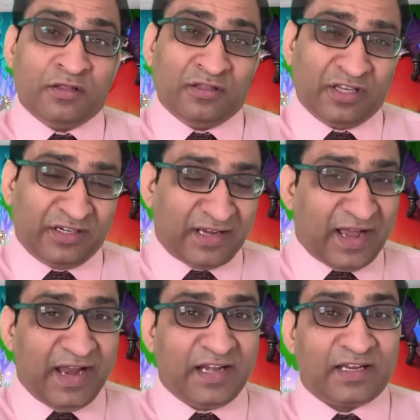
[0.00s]
The
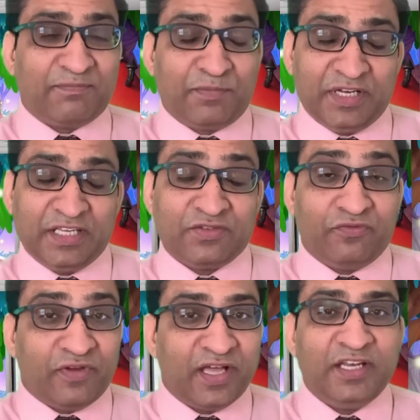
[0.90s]
diet plays a
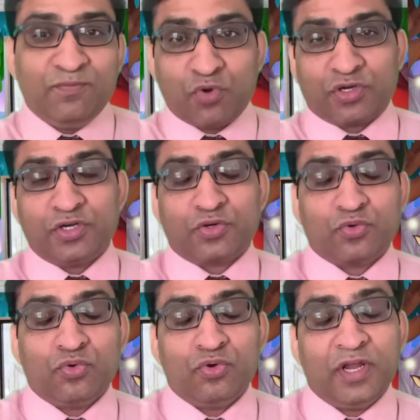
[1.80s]
very important
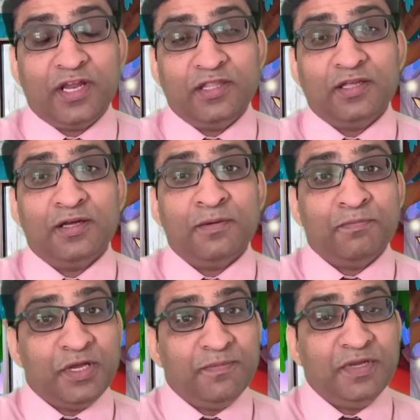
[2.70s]
role in the
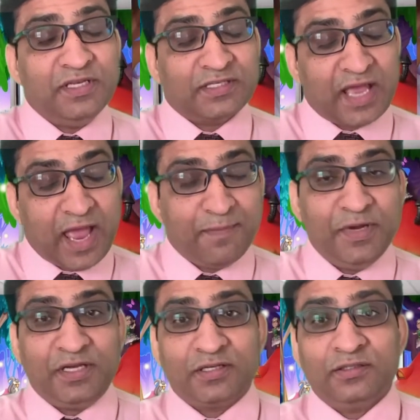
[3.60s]
baby's
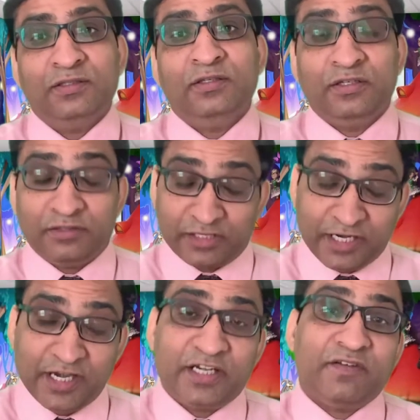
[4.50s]
habit
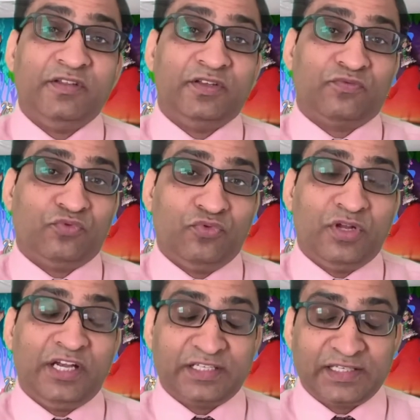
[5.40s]
related with the food
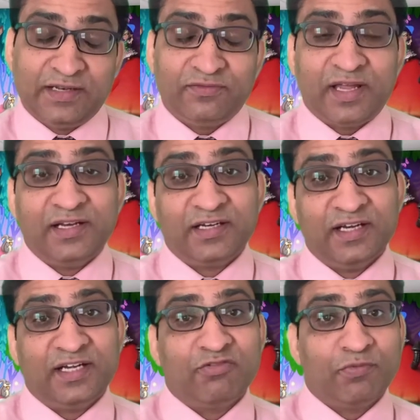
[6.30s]
itself and
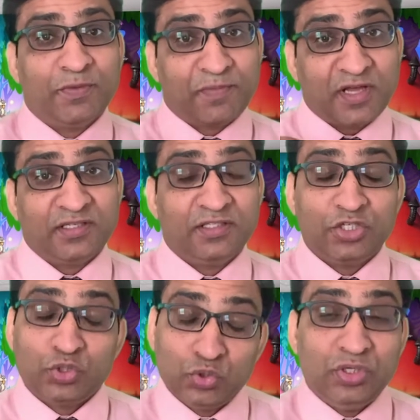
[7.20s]
related with the passing the
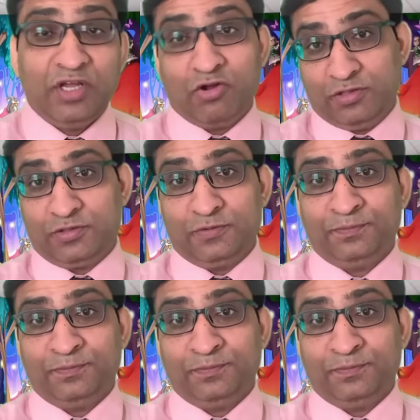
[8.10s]
stool also.